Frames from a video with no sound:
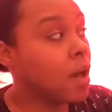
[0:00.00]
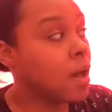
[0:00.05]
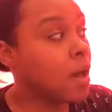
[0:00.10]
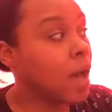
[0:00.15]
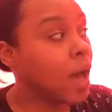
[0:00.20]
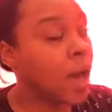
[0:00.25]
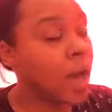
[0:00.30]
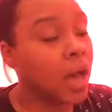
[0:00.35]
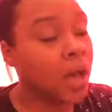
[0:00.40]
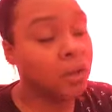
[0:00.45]

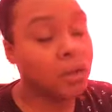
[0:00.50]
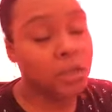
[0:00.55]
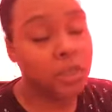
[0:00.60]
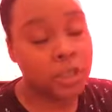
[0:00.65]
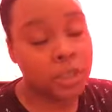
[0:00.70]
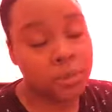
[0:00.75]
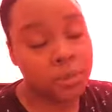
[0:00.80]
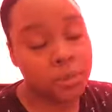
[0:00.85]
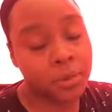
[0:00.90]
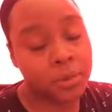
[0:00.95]
how
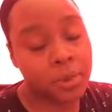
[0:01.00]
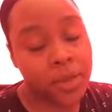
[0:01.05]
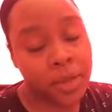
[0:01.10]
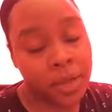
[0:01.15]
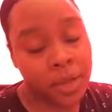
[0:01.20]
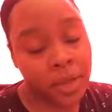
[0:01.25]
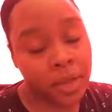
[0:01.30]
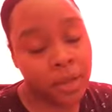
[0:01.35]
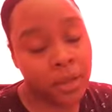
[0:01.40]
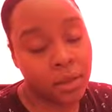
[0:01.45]
cheap you
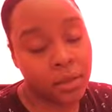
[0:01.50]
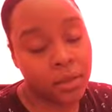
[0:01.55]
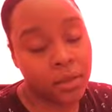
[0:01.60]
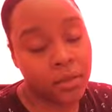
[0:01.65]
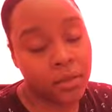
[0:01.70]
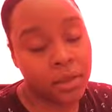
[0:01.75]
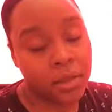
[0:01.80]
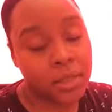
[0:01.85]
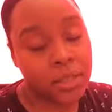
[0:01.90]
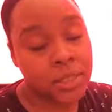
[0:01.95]
get it.
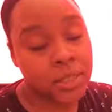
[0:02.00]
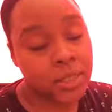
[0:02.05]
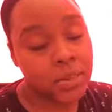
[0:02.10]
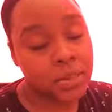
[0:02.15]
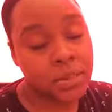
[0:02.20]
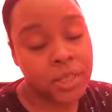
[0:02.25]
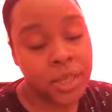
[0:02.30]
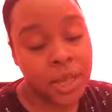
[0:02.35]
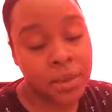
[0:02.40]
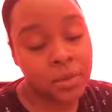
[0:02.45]
Because
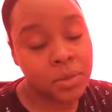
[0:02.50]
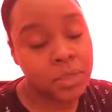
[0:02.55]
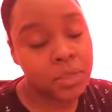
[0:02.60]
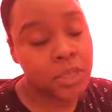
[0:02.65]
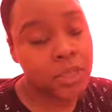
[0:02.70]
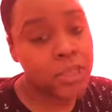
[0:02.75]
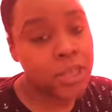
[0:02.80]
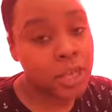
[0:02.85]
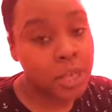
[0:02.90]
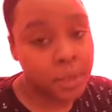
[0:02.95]
sometimes the
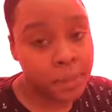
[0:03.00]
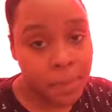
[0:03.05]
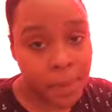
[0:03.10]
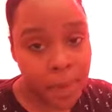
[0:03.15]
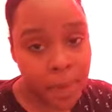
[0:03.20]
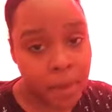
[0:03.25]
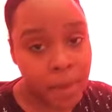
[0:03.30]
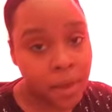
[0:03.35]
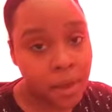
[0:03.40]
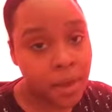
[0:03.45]
cheap
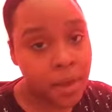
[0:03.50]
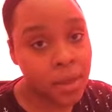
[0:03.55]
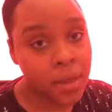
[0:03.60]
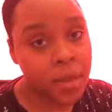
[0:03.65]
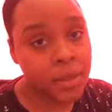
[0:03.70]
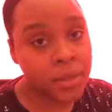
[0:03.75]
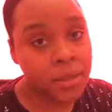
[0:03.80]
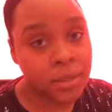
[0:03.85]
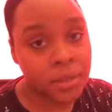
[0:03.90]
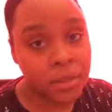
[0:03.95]
hair
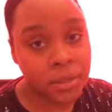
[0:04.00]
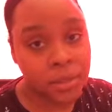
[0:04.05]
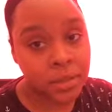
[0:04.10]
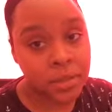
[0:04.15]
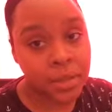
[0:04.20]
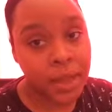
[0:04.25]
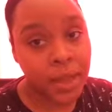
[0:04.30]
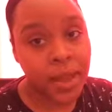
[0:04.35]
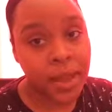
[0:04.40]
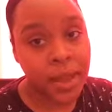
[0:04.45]
is
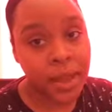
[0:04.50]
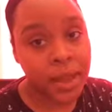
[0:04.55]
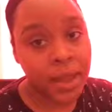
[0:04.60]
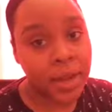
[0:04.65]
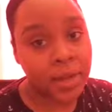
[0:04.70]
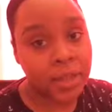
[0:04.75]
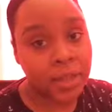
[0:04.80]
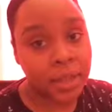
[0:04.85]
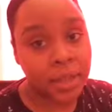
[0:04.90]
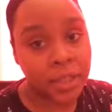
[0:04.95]
the hair
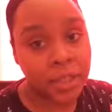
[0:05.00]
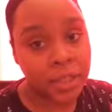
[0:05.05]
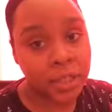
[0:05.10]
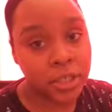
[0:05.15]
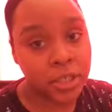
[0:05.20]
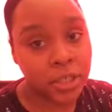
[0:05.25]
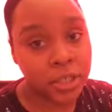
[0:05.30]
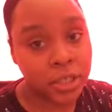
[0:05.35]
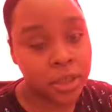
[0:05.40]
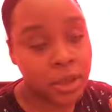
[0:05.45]
that they
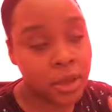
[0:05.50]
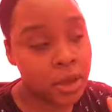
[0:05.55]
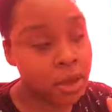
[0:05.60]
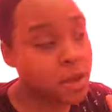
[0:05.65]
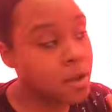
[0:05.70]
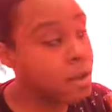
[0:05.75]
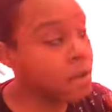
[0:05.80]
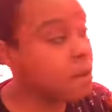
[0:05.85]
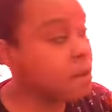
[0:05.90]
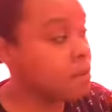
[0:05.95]
just
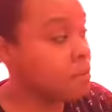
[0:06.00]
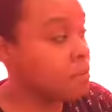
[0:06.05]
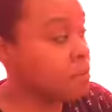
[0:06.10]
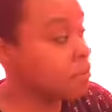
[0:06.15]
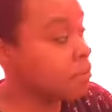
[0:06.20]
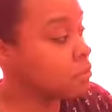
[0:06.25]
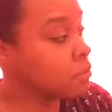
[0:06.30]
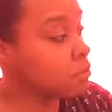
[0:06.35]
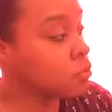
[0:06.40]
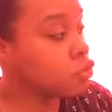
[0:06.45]

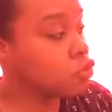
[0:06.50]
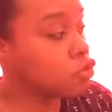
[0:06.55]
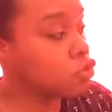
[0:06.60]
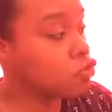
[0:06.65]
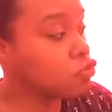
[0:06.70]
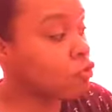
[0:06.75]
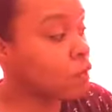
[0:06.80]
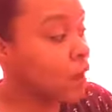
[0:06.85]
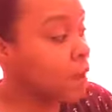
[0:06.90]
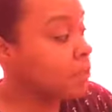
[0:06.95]

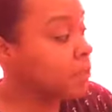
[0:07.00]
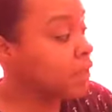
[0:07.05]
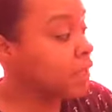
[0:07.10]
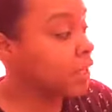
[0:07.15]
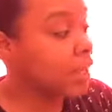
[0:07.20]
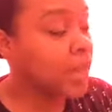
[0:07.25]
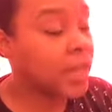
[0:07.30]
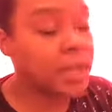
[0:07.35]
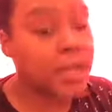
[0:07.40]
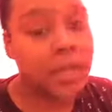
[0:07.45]
scrap
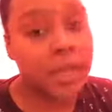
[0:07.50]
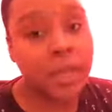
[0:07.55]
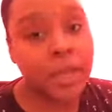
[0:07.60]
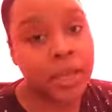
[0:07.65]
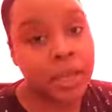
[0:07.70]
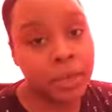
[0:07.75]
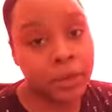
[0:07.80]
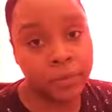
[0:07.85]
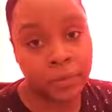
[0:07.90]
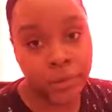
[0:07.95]
together and
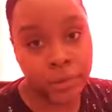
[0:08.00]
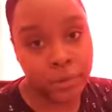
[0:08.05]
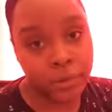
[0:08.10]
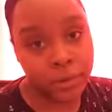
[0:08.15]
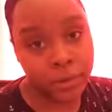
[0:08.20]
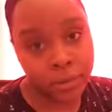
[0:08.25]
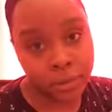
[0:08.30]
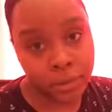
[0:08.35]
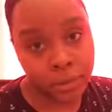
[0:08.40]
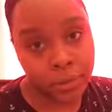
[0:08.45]
give it to
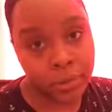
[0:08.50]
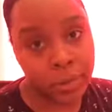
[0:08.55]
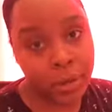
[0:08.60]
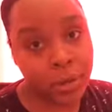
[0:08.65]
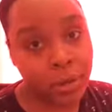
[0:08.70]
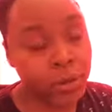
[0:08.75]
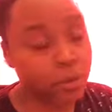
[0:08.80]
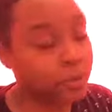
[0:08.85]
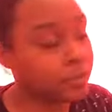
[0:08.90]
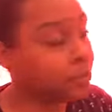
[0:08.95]
you.
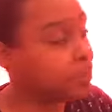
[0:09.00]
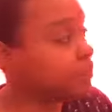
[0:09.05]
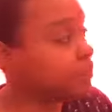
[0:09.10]
So,